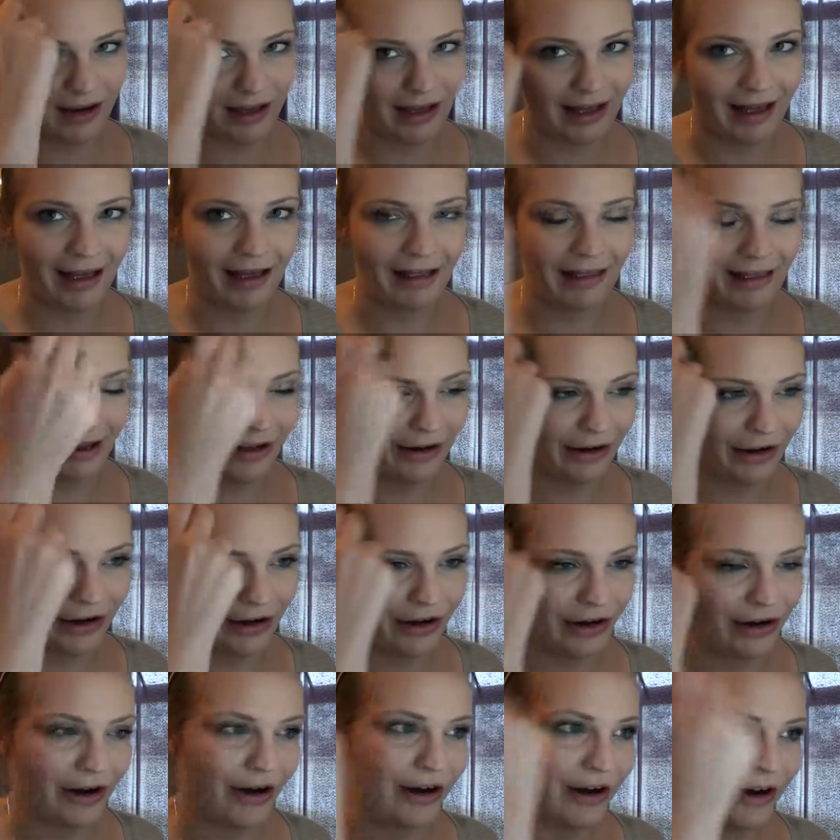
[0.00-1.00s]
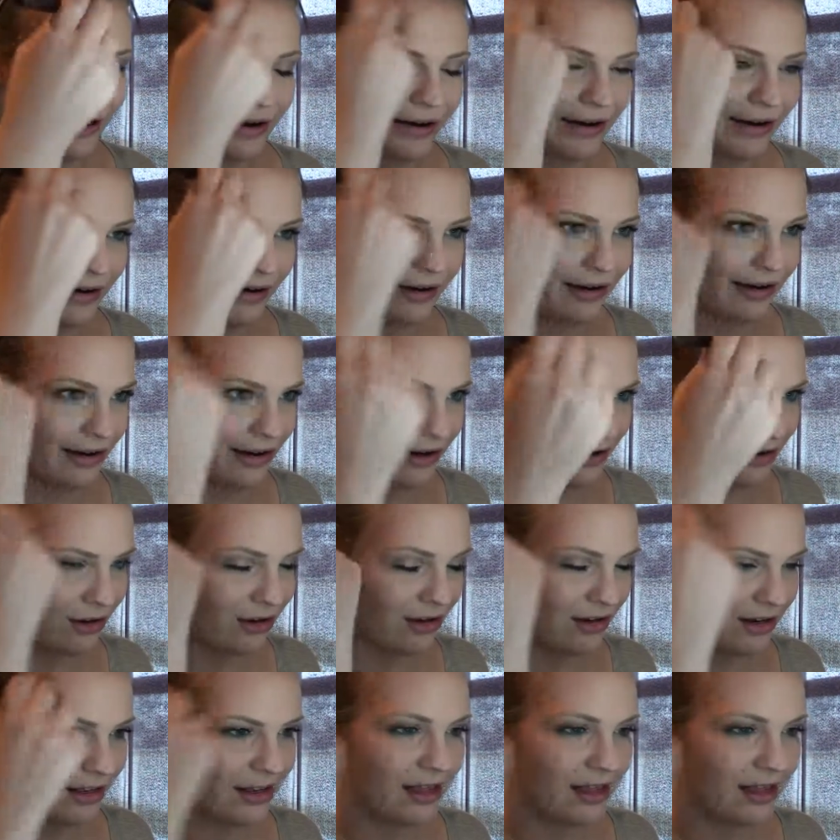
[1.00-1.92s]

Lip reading: eyeliner on it.